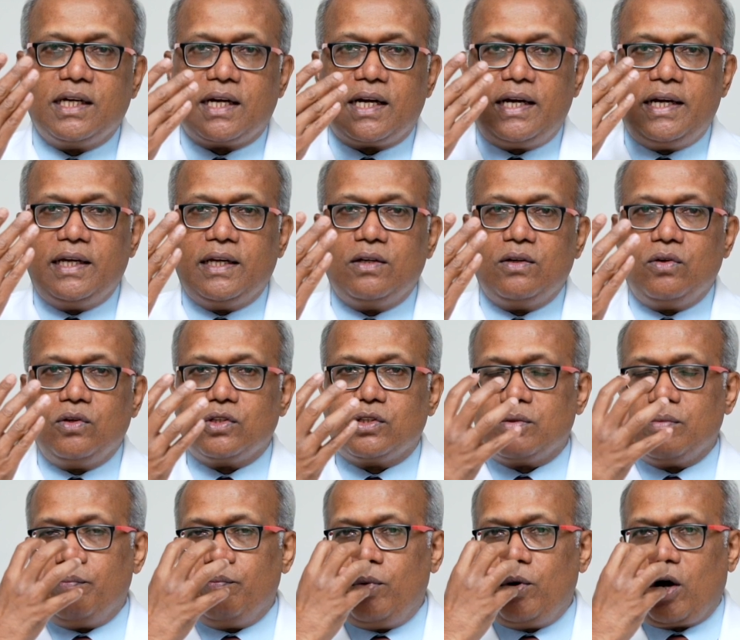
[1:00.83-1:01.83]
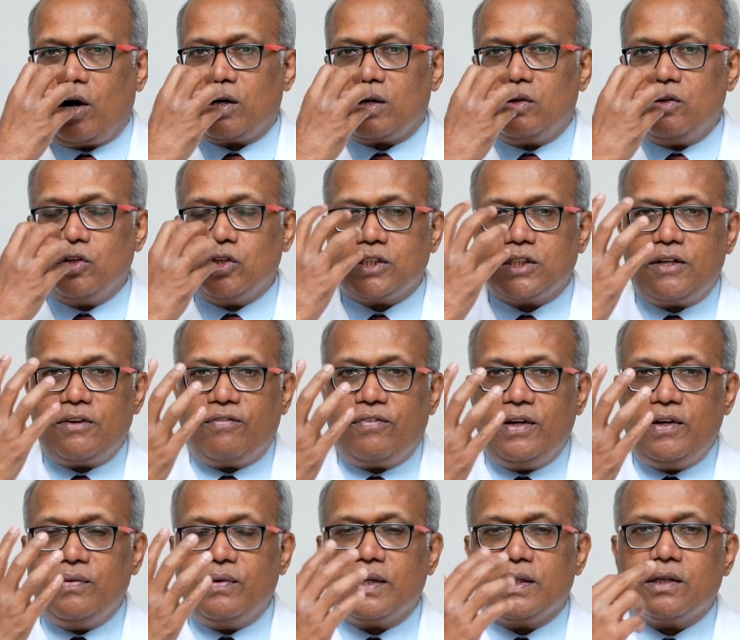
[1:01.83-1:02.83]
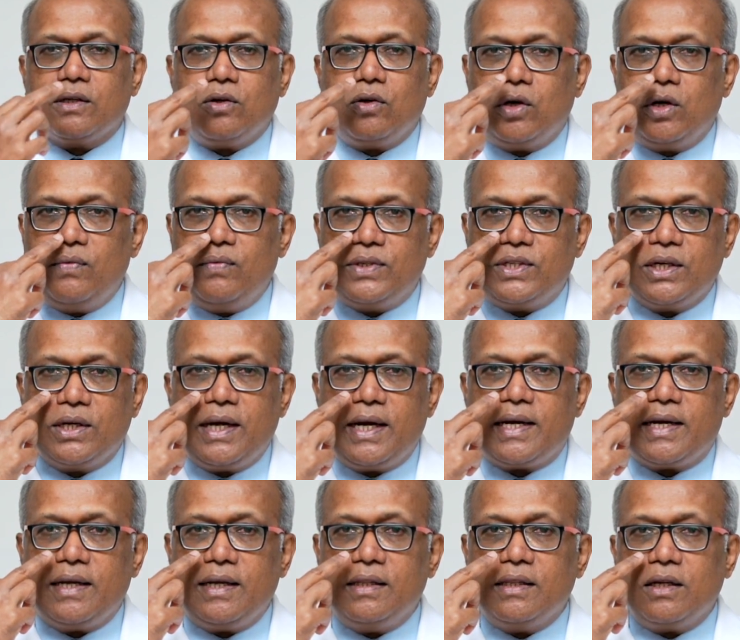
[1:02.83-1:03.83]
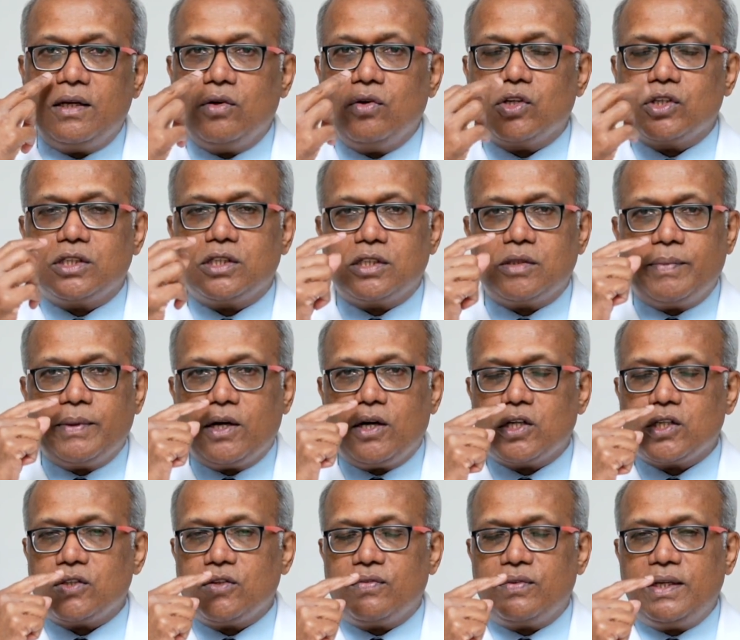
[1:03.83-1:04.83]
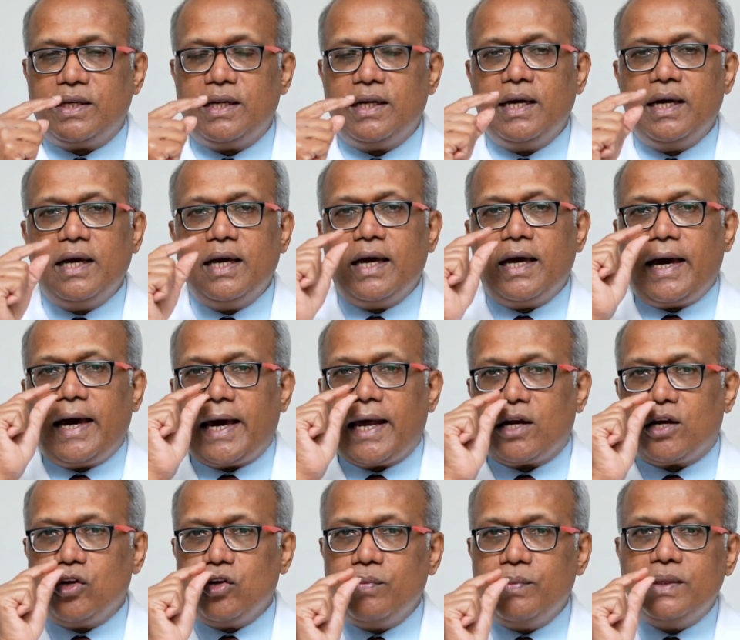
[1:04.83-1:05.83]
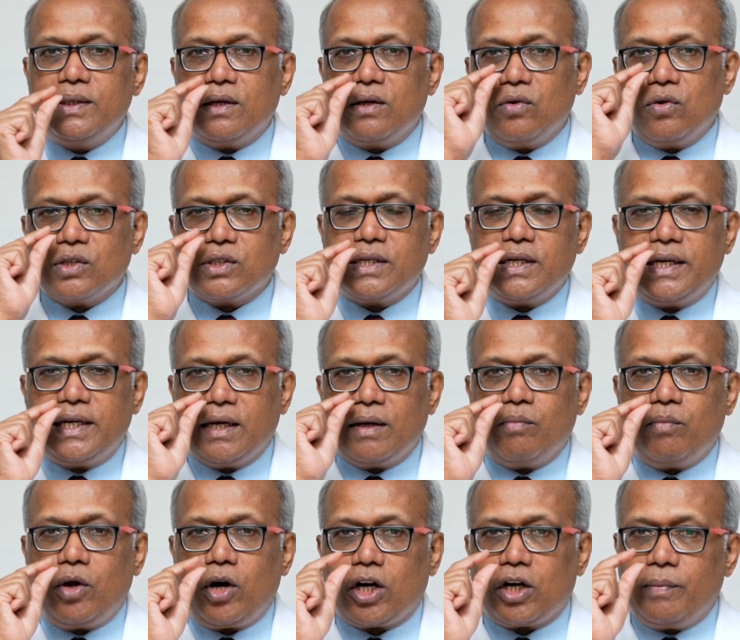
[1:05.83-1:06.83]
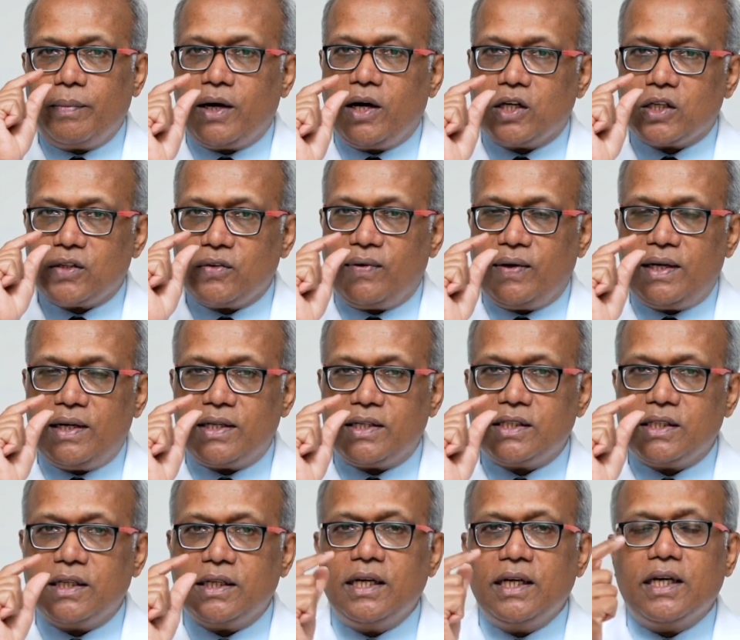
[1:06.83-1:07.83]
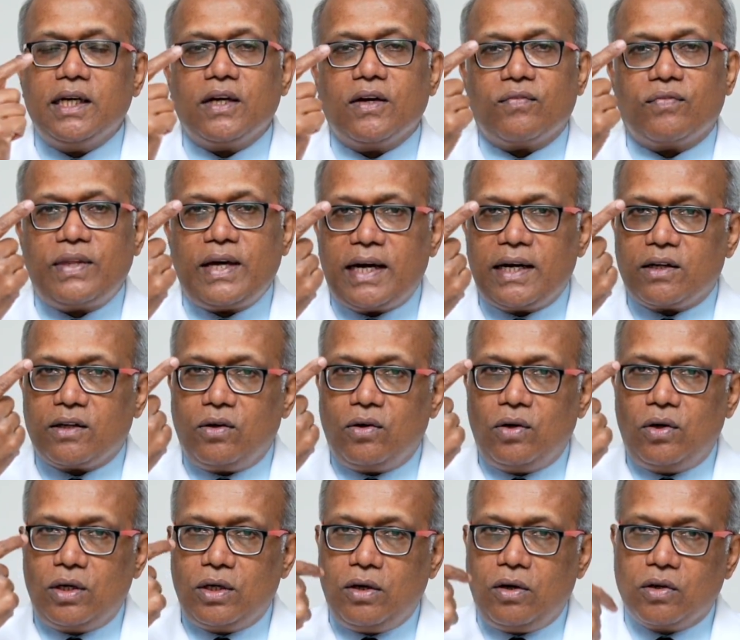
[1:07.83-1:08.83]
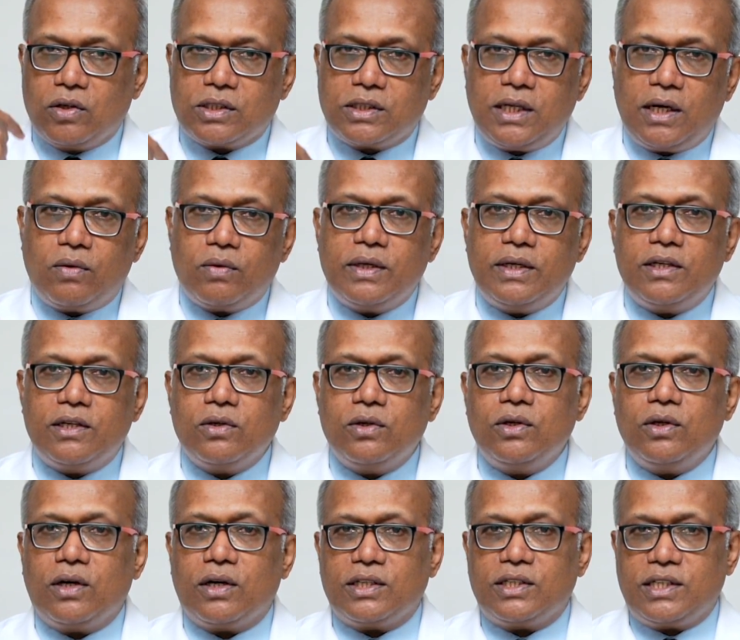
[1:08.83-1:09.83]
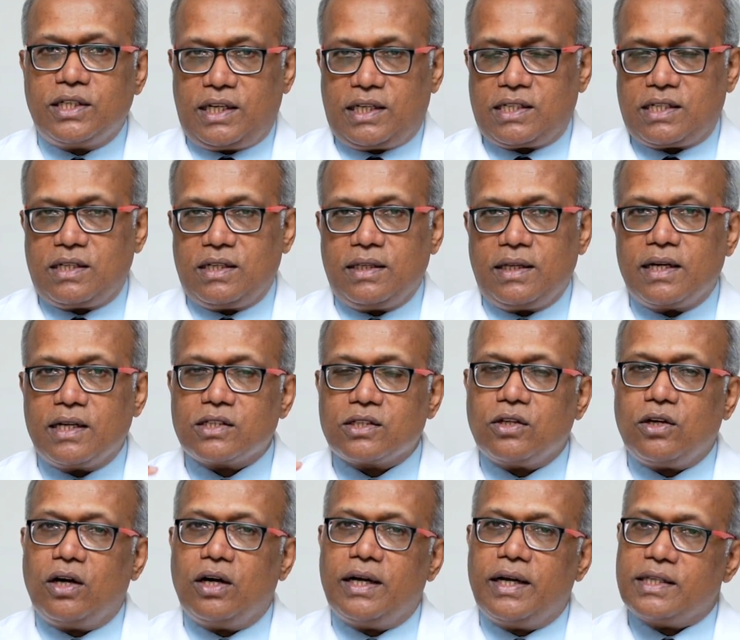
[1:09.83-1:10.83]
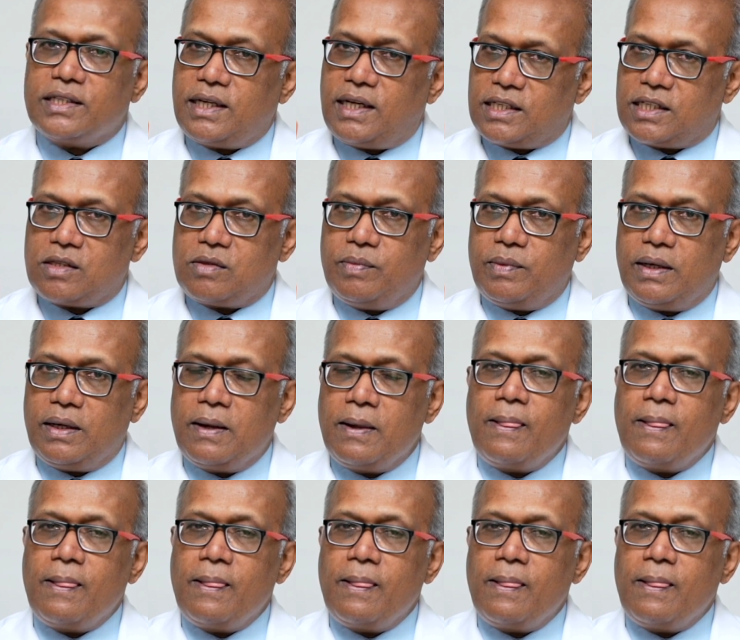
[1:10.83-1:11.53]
running nose, blocked nose and fever, the cold which you get in the nose is because of the air tube in the nose getting blocked because of allergy. If that cold goes down into your chest, that is called as asthma.